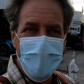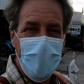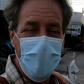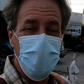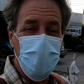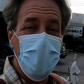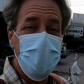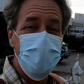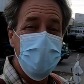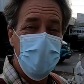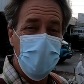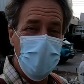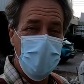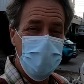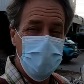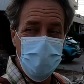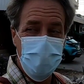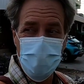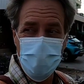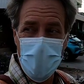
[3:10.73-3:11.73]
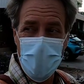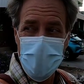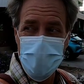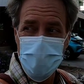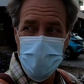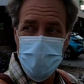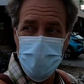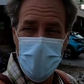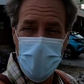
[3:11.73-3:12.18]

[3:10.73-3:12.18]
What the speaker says: I was going to rent a